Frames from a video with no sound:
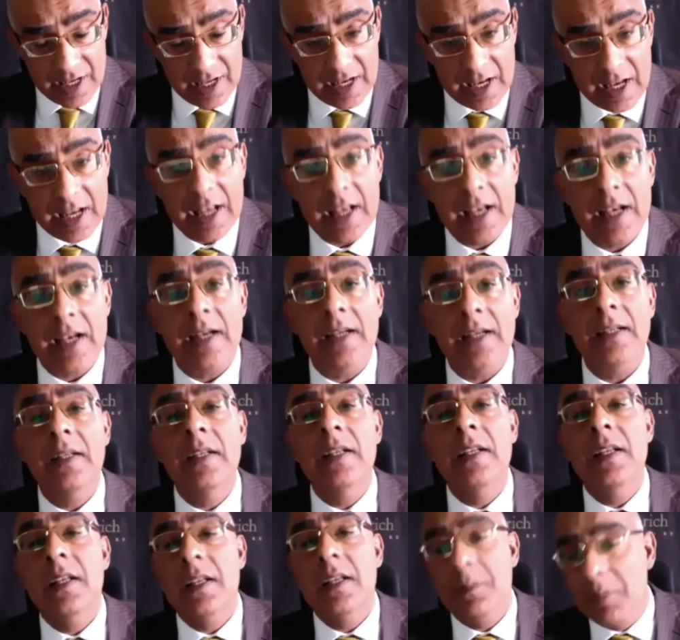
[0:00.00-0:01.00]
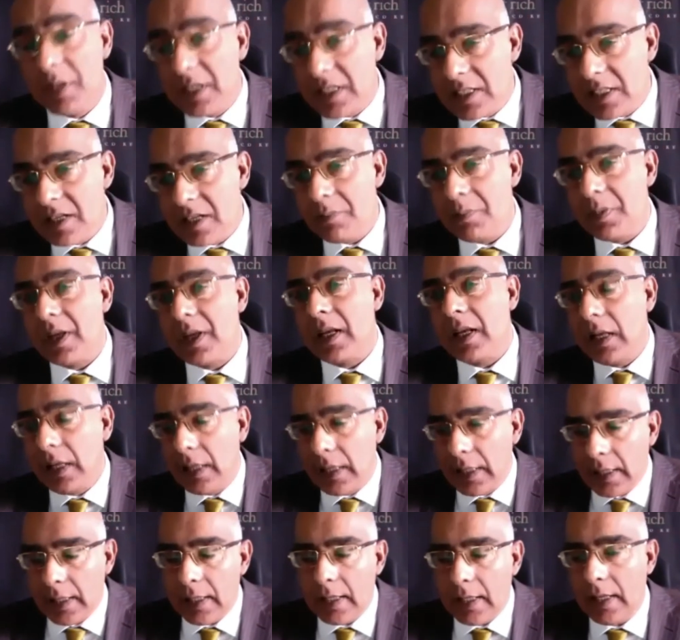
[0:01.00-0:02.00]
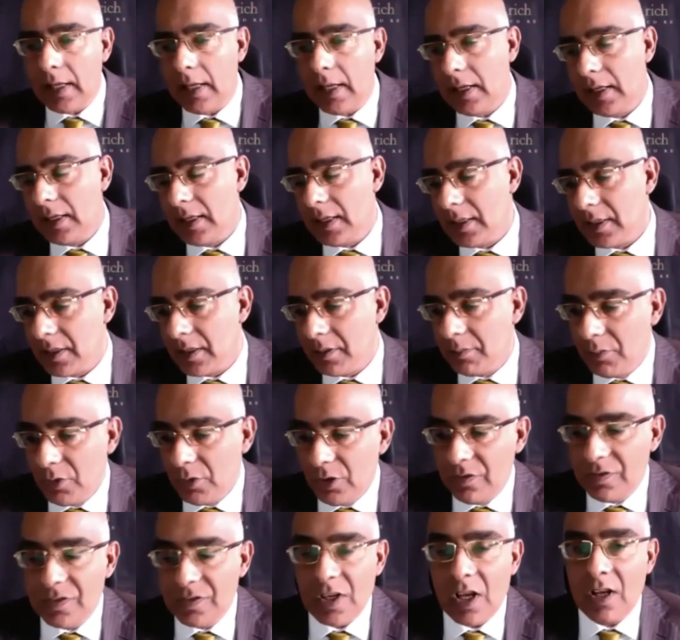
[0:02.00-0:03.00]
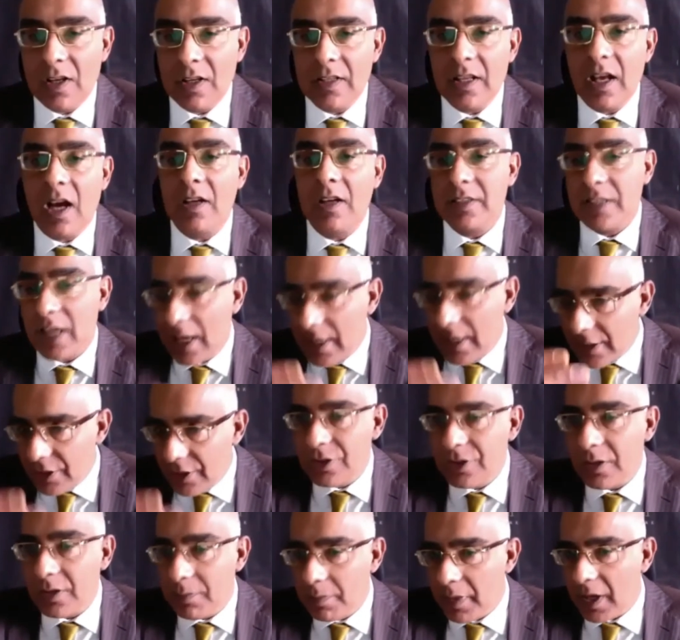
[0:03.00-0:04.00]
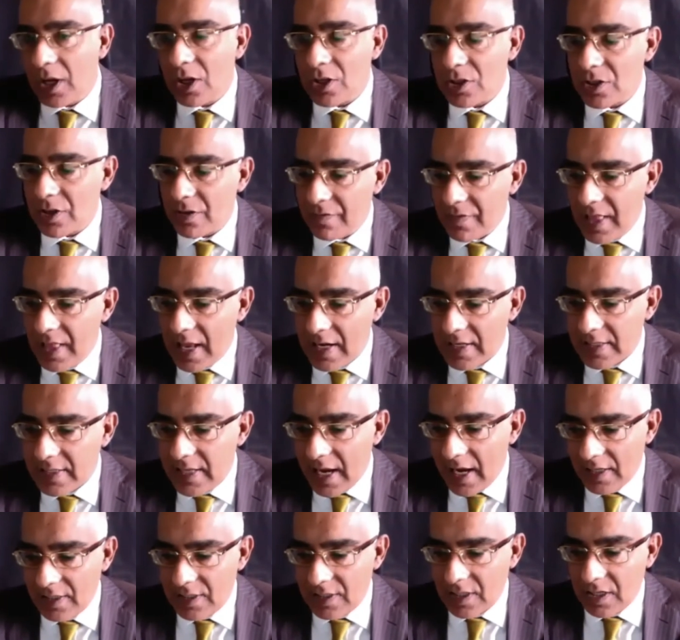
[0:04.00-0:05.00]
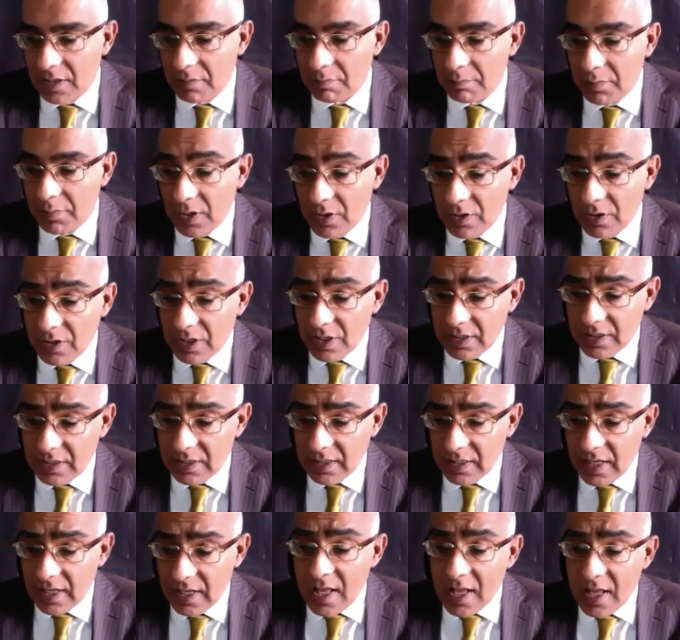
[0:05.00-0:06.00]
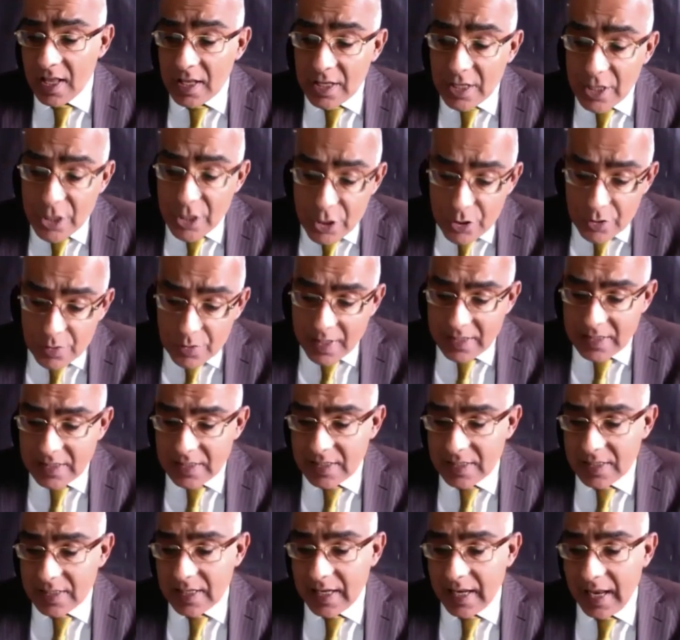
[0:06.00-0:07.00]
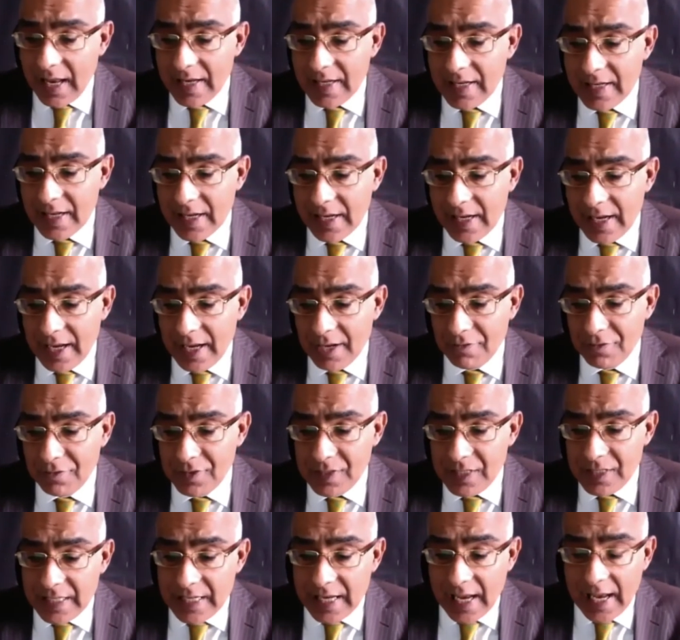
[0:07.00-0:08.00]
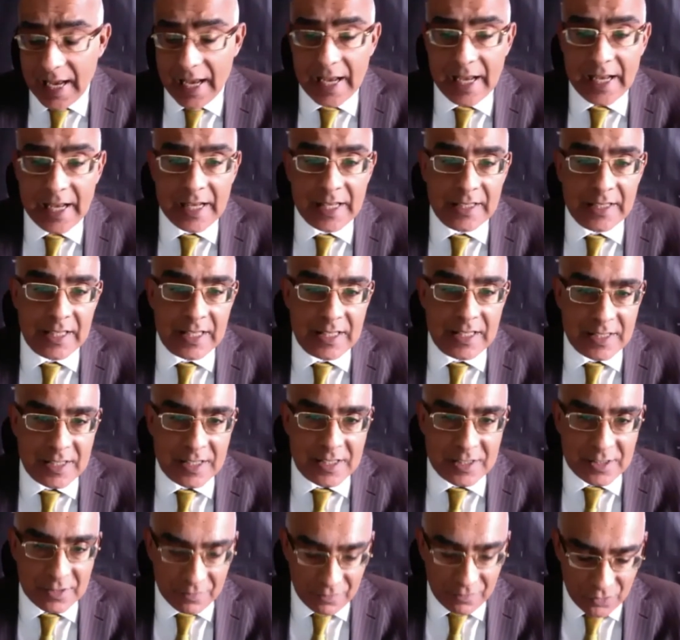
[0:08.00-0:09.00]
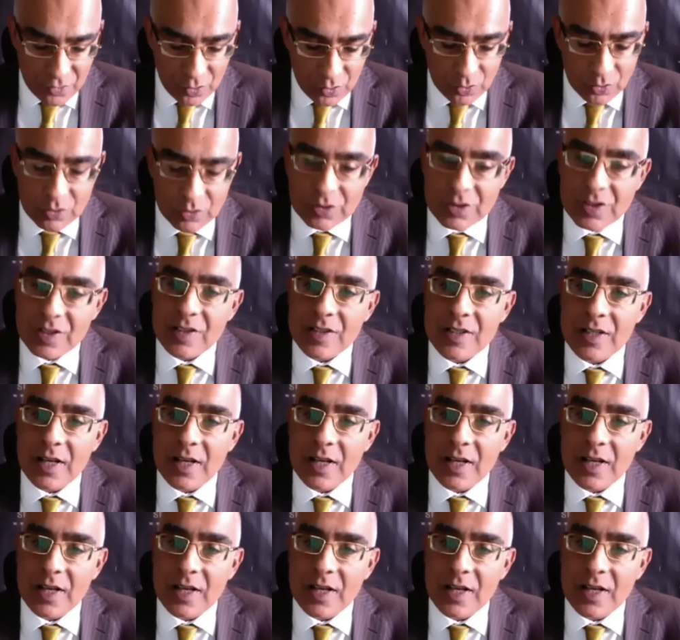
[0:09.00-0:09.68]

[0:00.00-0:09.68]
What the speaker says: here, but typically the moves are diluted because of that tax component. US-Kenya FTA, this is of course